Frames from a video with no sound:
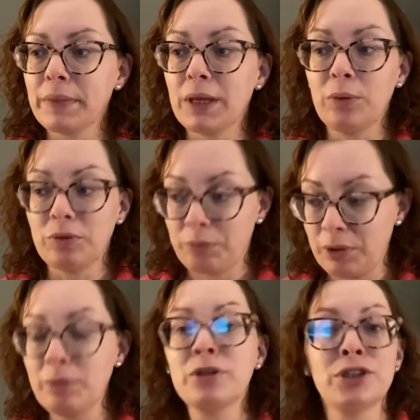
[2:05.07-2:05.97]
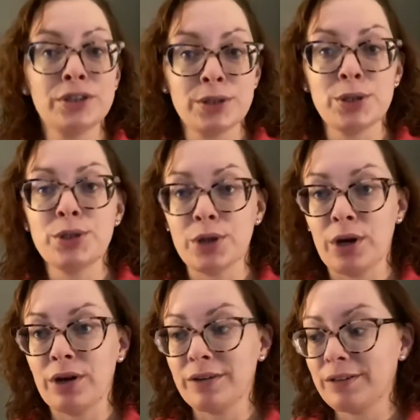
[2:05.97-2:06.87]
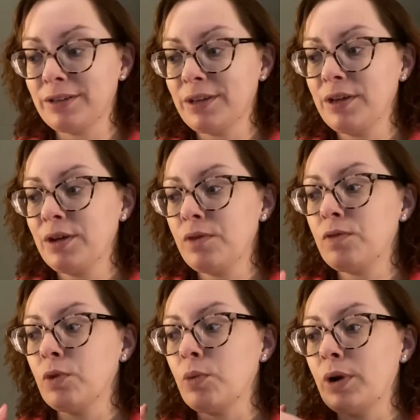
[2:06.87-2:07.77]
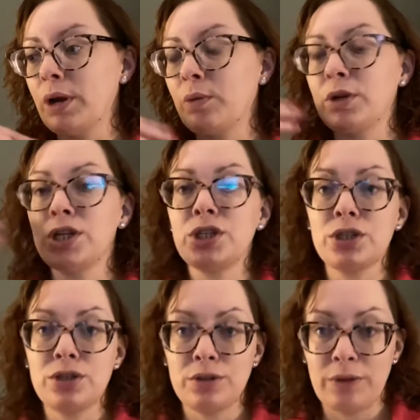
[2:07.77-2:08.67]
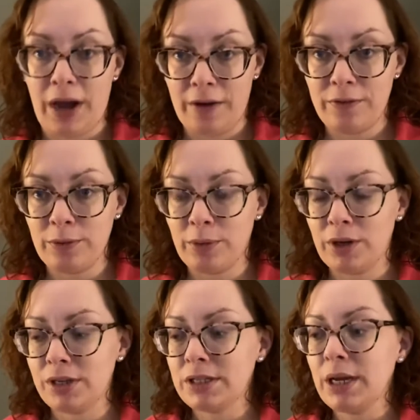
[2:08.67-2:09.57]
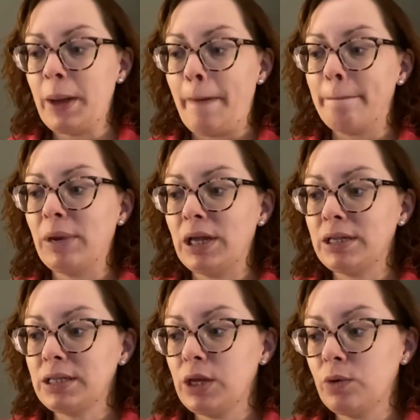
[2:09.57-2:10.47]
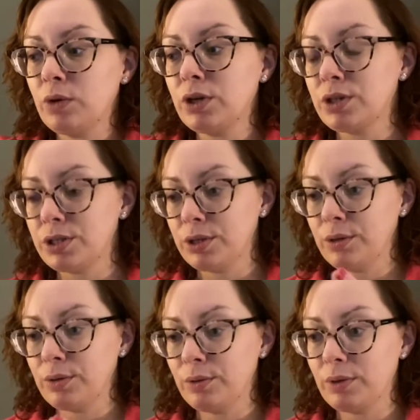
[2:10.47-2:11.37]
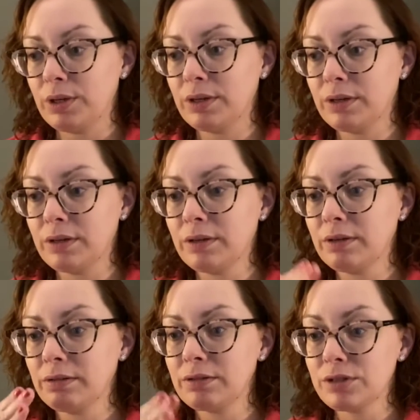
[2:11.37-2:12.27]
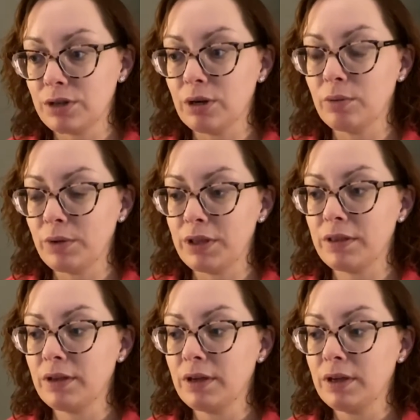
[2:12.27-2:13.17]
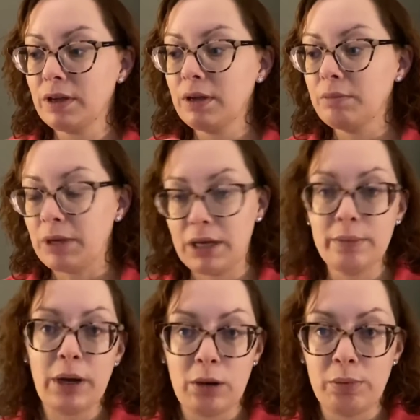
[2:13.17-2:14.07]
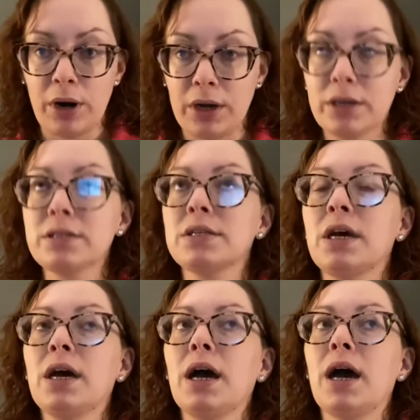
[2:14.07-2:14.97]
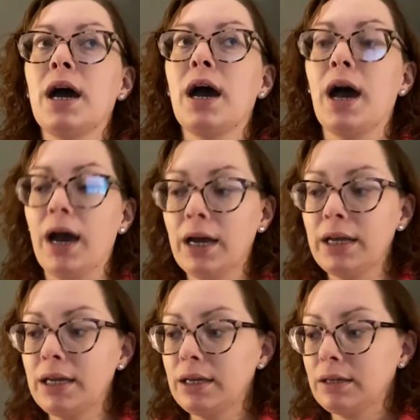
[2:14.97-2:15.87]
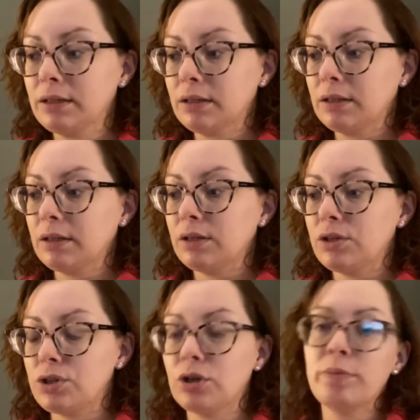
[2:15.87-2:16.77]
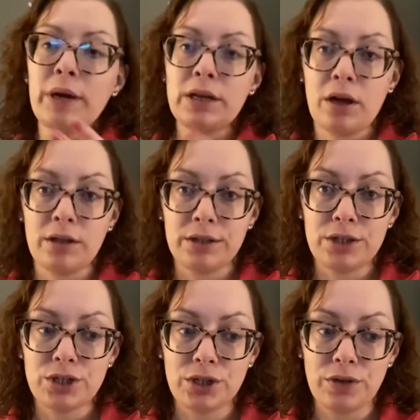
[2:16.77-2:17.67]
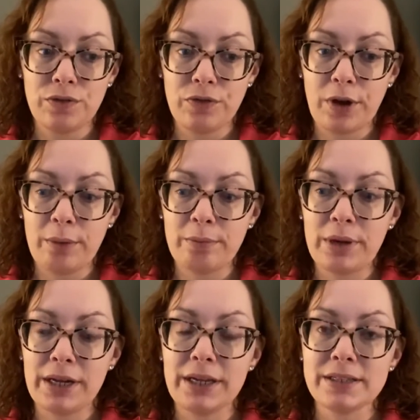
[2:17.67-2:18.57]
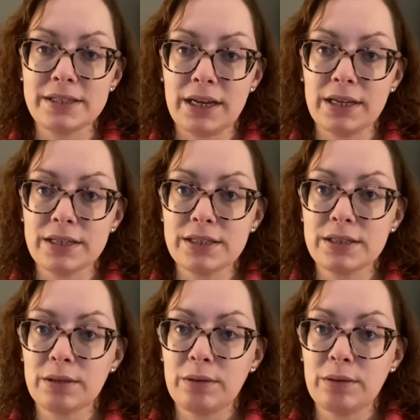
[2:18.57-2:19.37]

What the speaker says: it was pretty much just the start for what I wanted to do afterwards. But in order to start with making my own products, I took my knowledge from my aesthetics